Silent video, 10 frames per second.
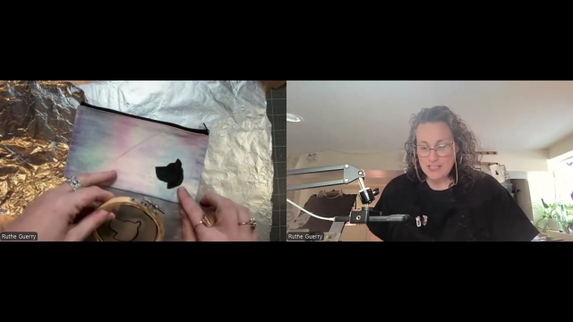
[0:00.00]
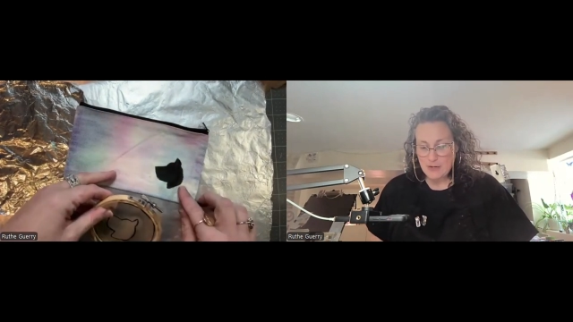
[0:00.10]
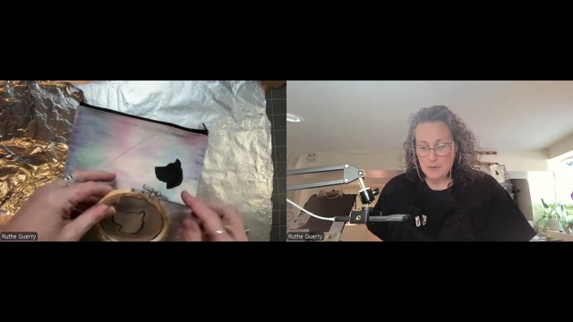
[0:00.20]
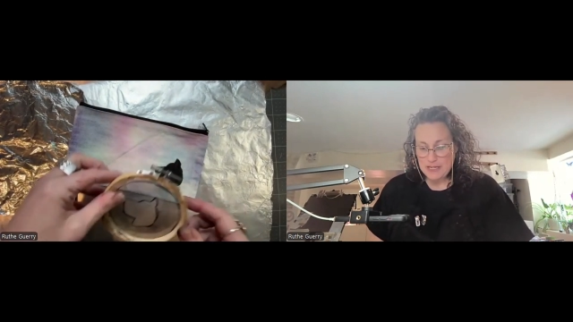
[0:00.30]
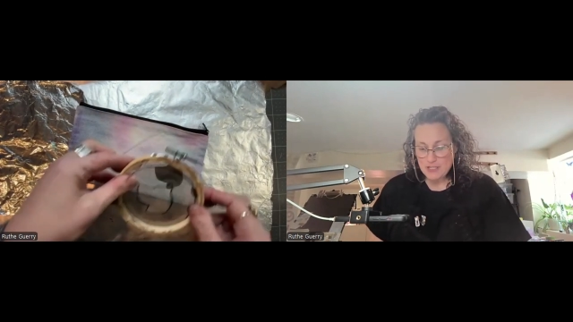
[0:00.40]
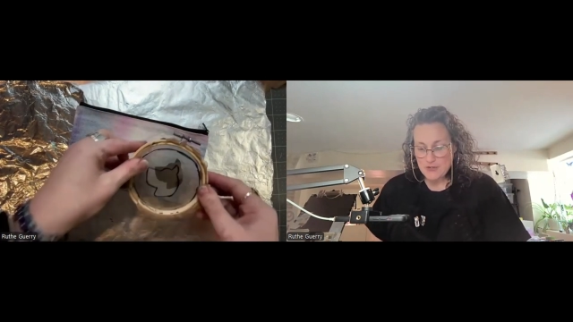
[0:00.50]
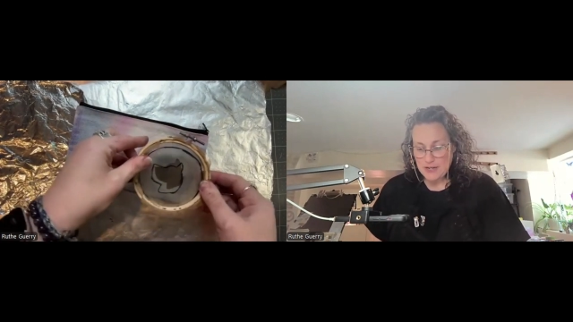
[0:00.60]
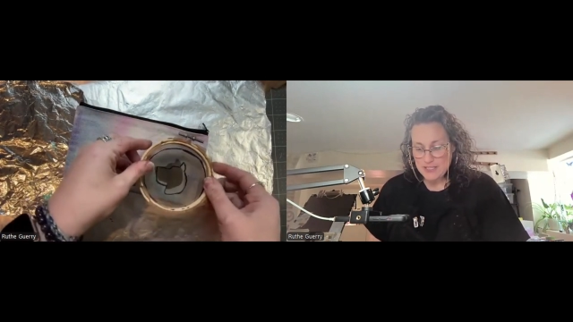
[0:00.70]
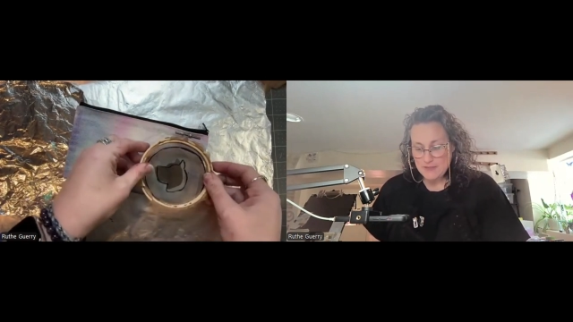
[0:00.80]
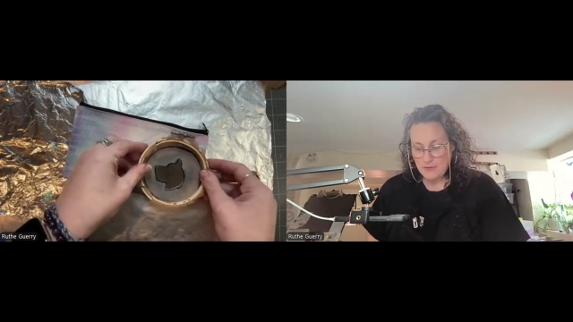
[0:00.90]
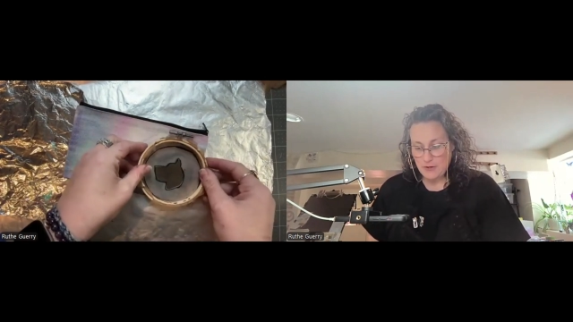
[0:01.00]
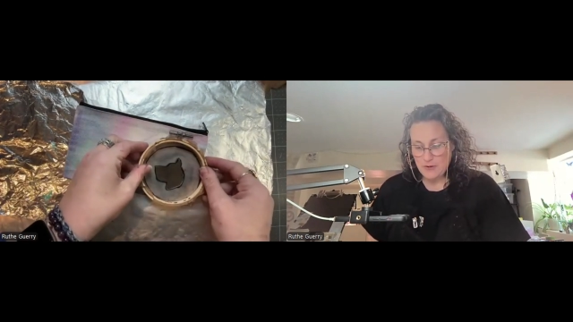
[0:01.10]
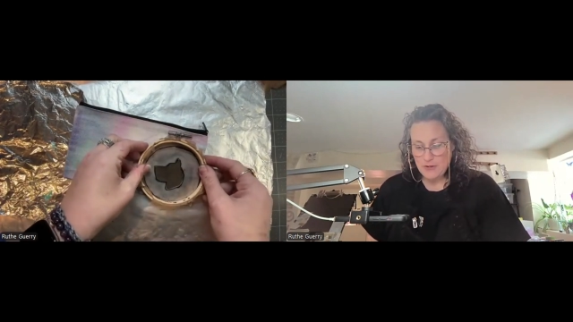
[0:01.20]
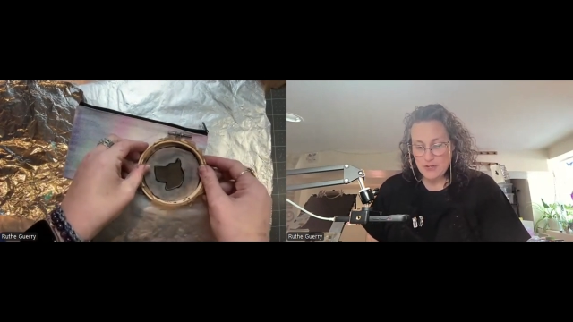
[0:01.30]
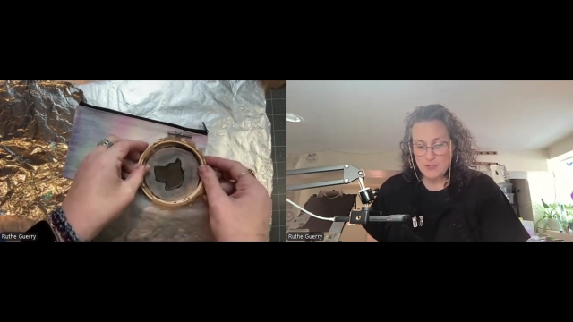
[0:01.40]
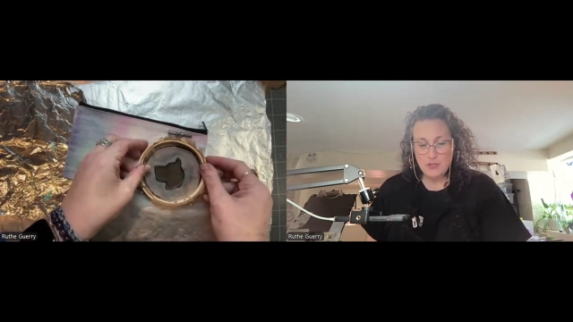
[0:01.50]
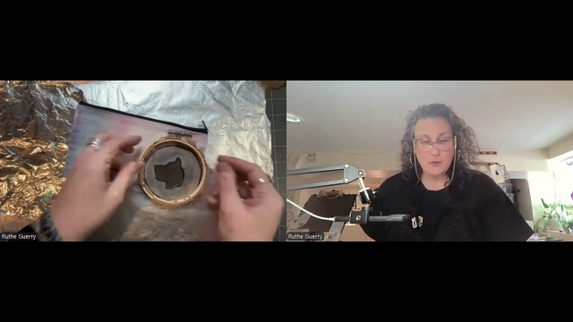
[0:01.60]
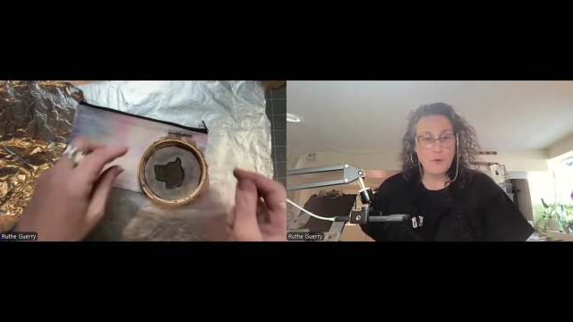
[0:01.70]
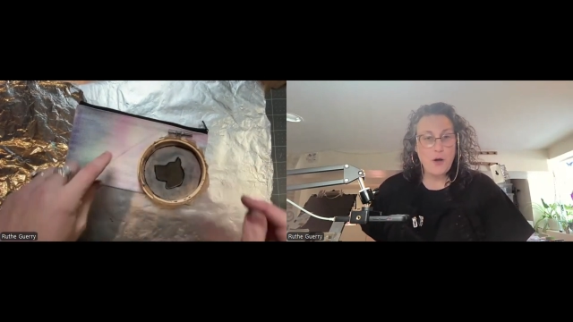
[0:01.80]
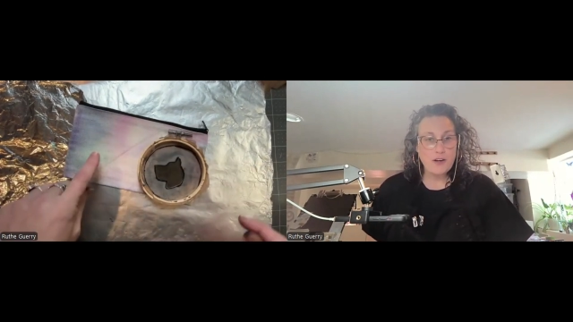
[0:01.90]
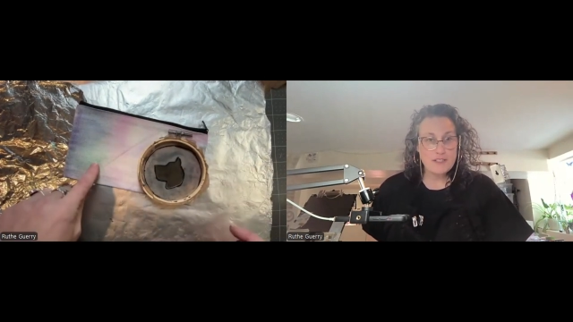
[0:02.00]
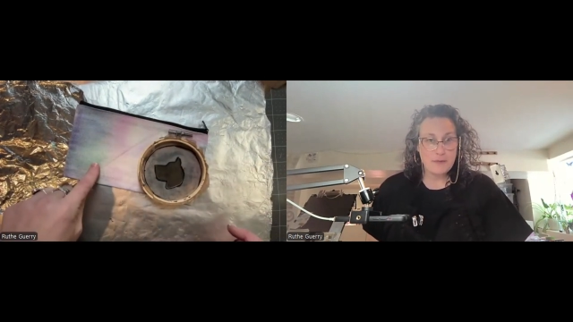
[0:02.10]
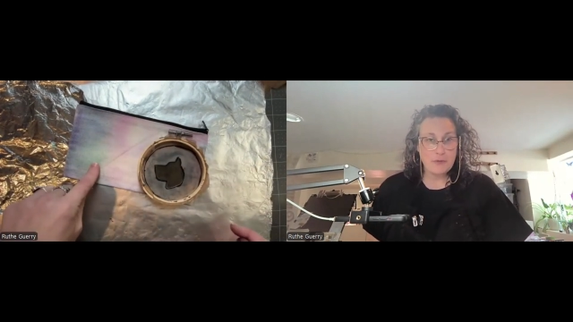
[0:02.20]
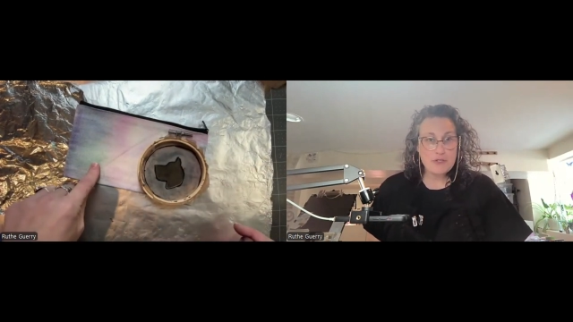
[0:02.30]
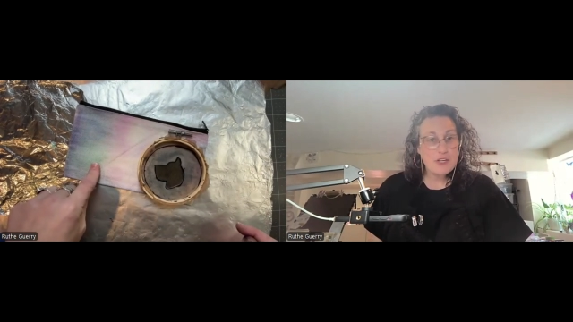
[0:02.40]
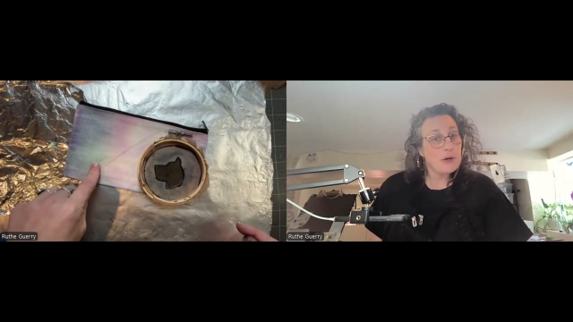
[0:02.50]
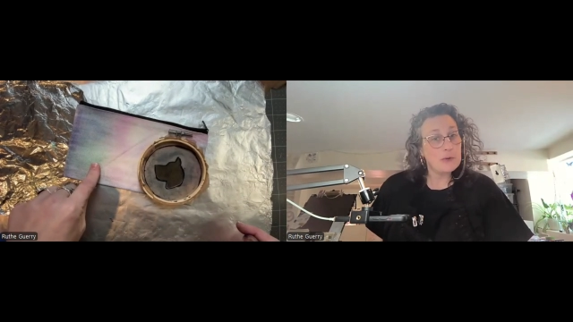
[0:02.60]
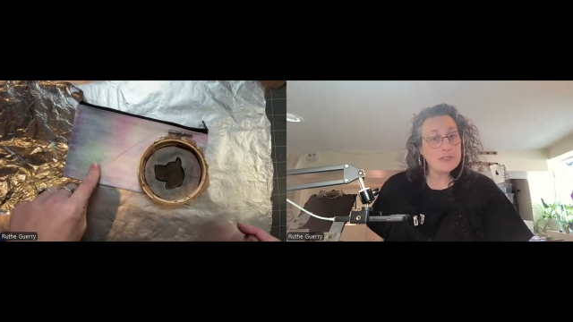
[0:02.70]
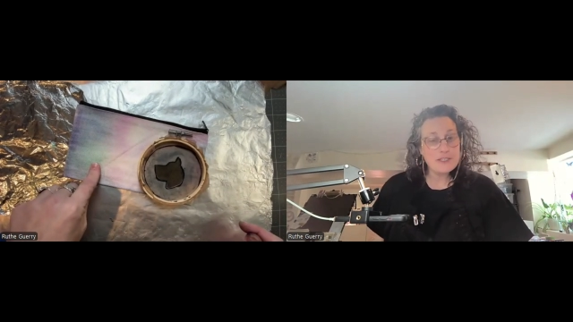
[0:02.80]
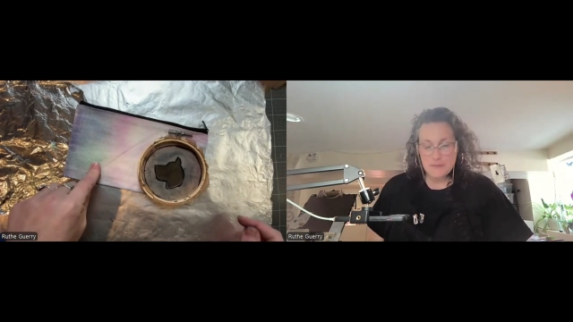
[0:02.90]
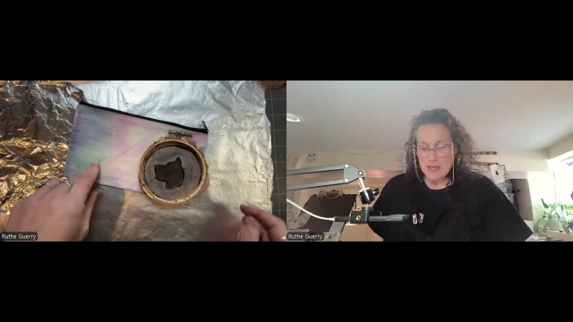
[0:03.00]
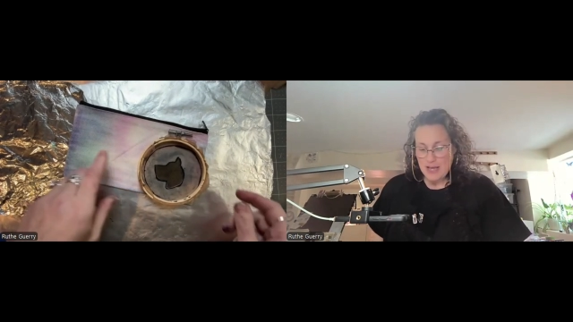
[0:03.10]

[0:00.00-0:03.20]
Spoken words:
that we can transfer to our zipper tote.